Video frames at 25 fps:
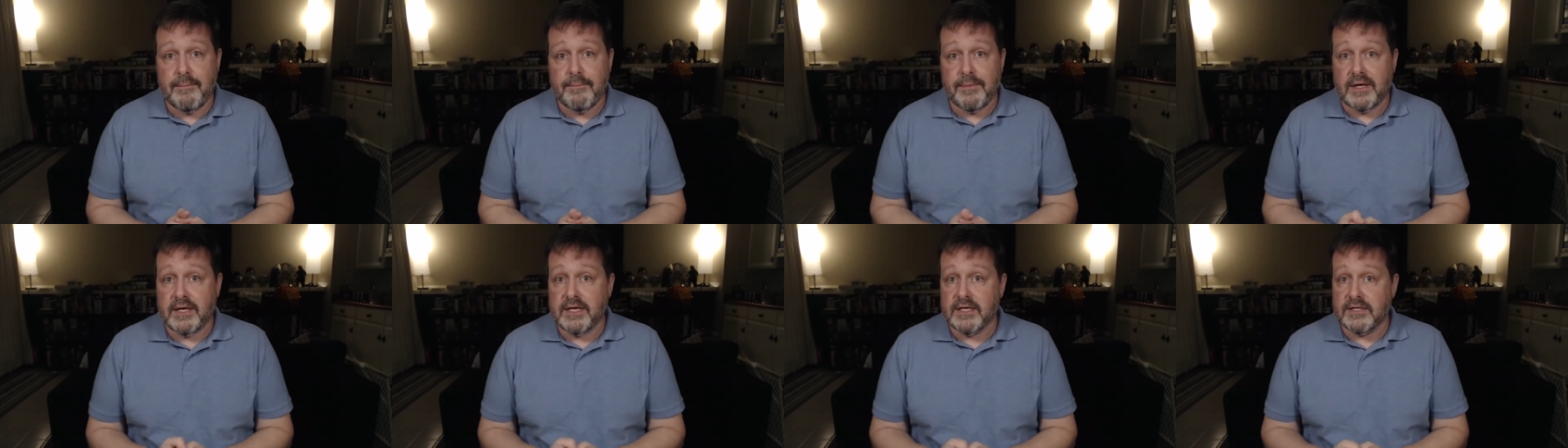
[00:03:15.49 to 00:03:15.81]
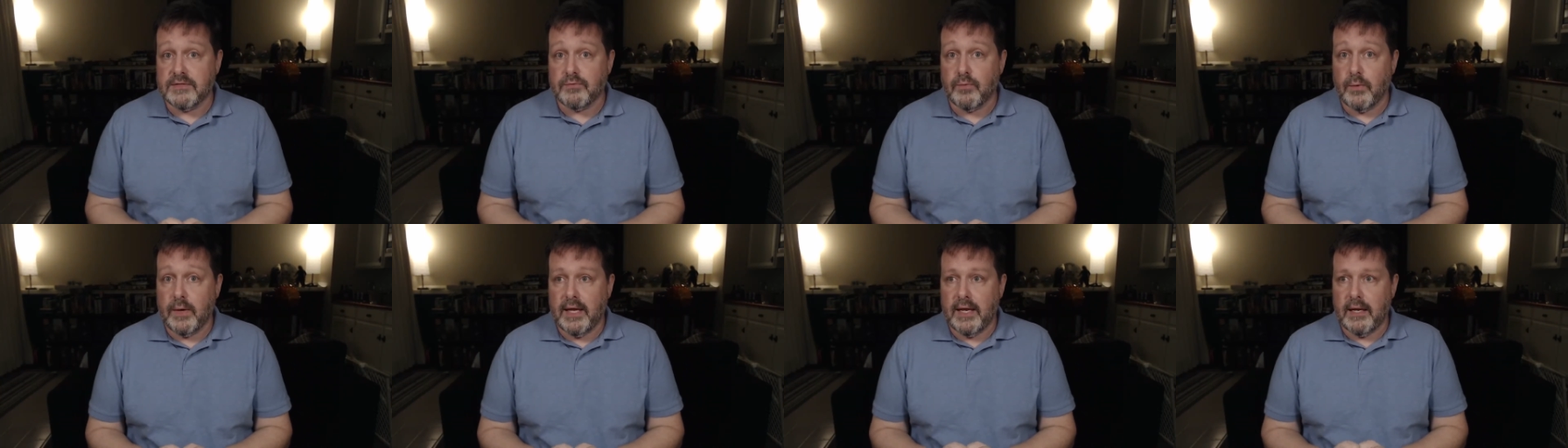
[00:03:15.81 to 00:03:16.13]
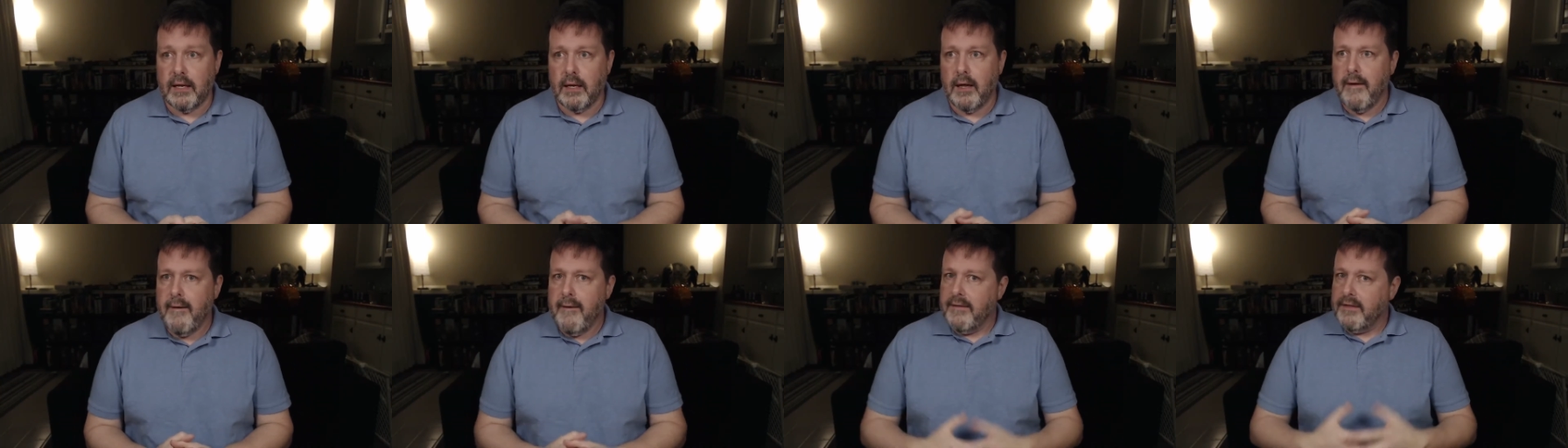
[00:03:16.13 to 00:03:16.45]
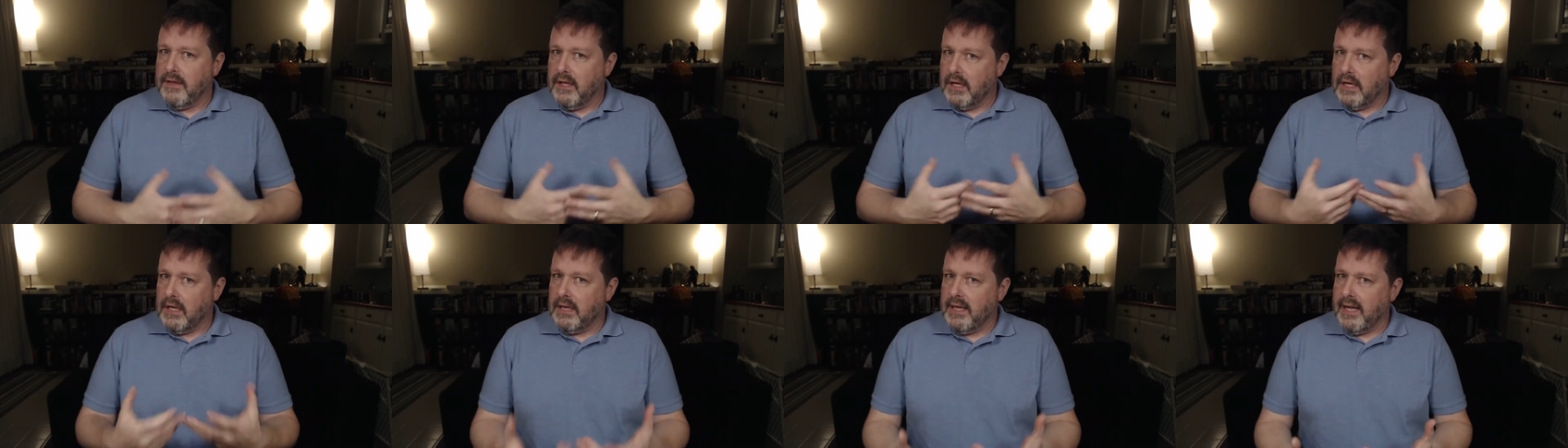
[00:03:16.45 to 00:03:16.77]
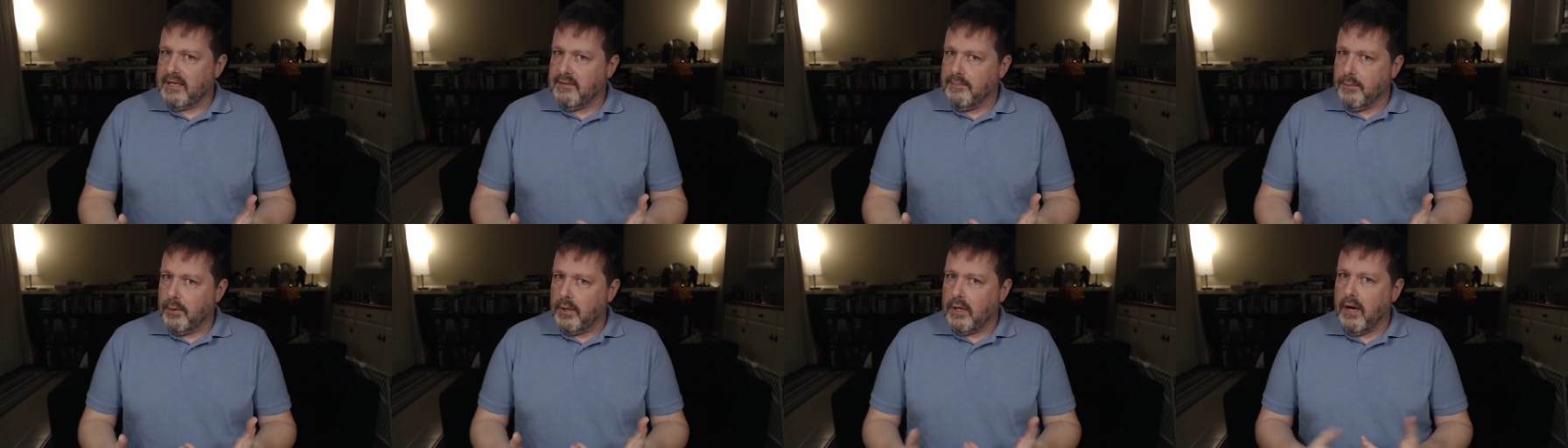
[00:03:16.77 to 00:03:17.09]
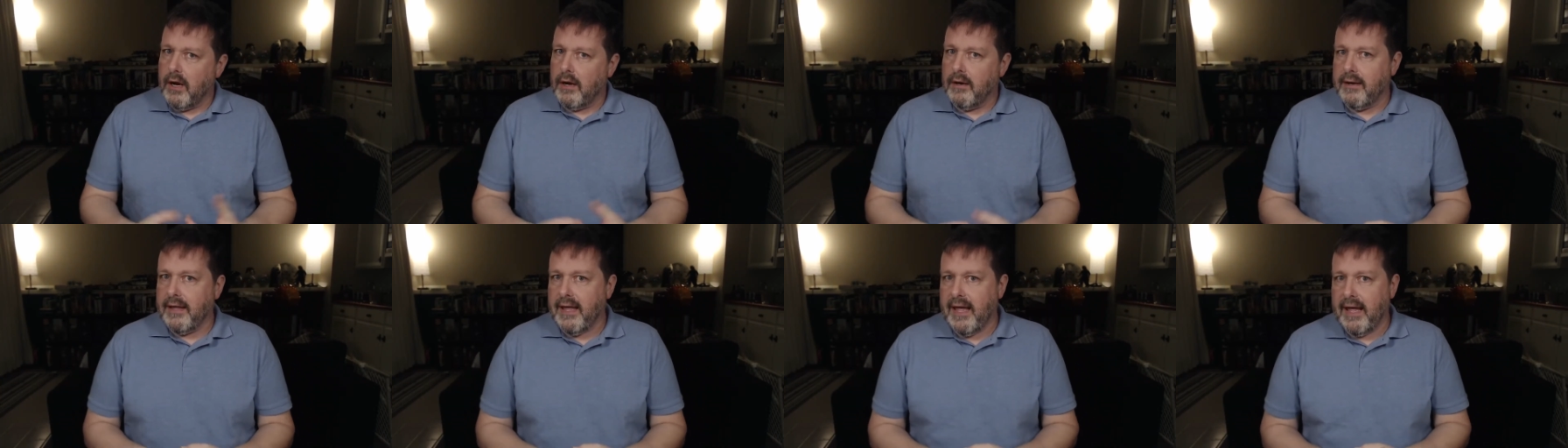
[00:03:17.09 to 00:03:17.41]
because when the collectible
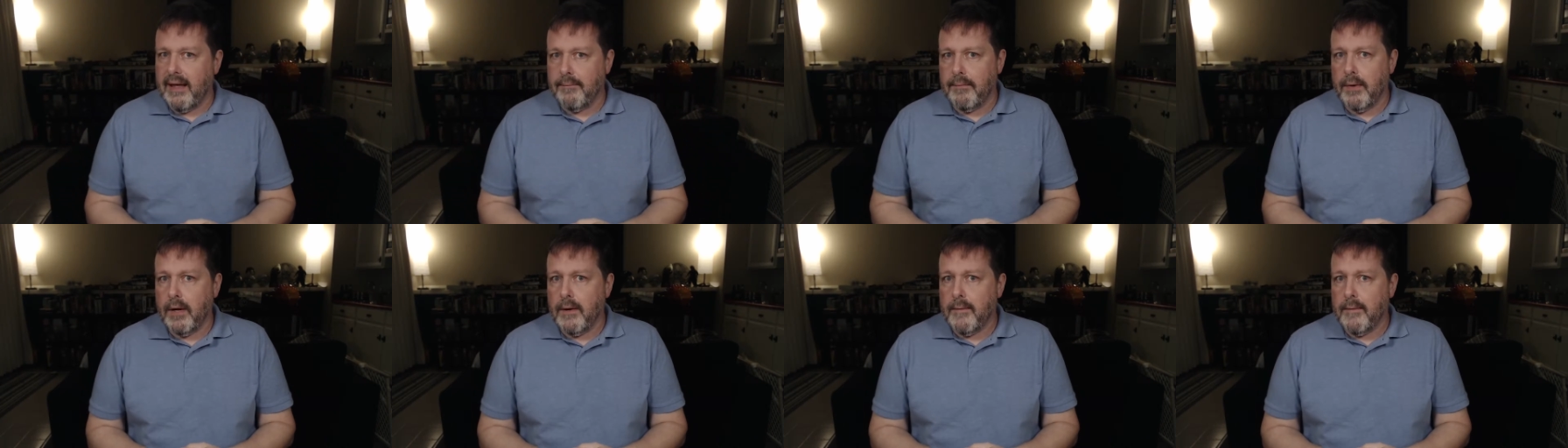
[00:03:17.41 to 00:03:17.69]
card game